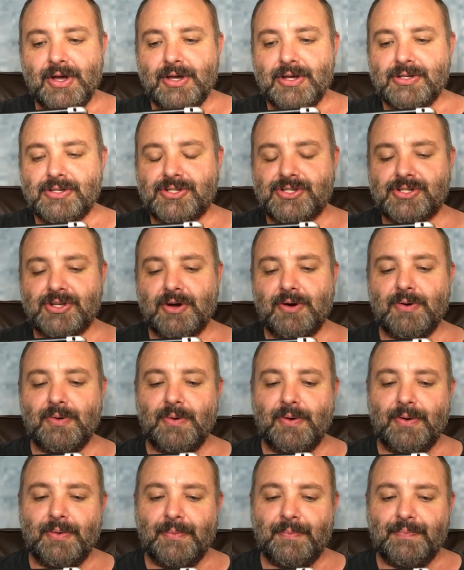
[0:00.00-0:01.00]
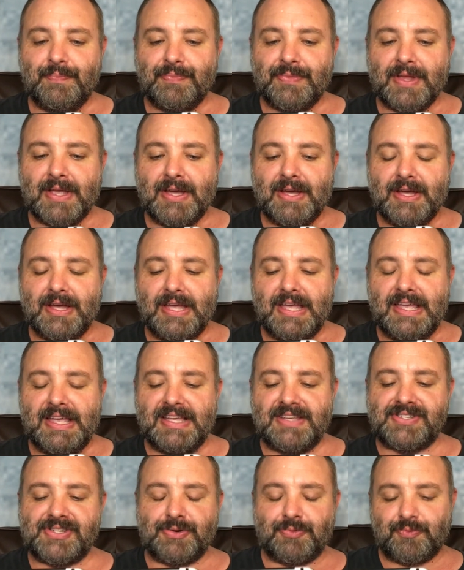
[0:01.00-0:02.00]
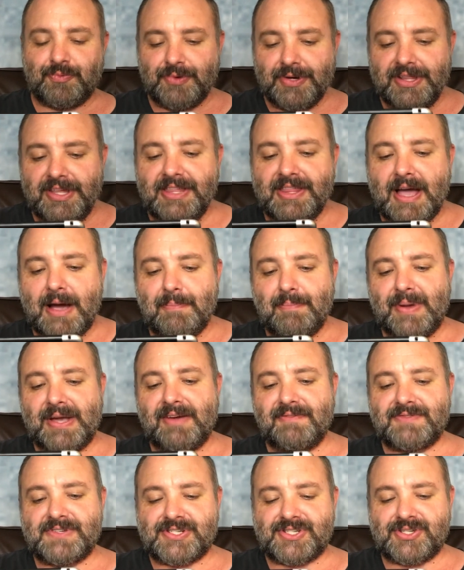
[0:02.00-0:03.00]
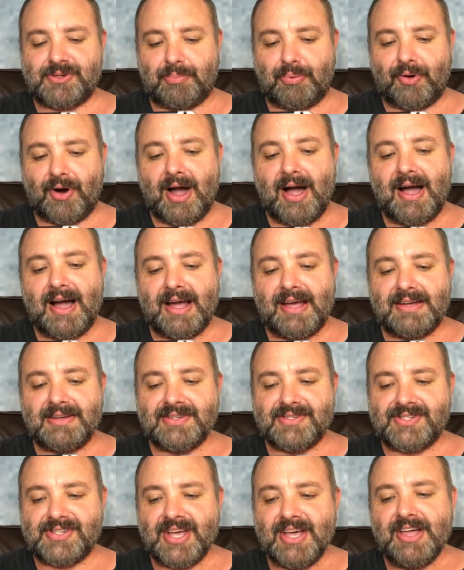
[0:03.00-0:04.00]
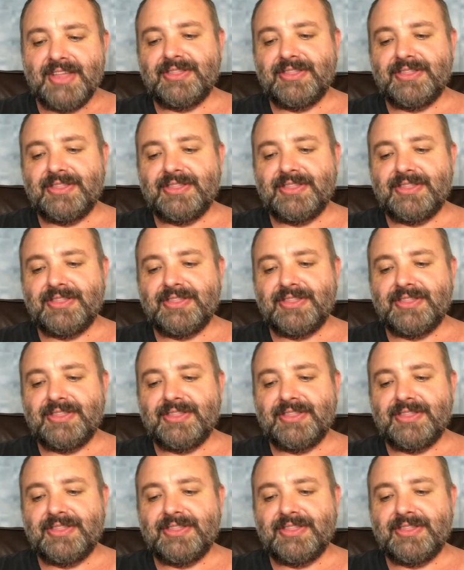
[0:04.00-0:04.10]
So, is it really that big of a surprise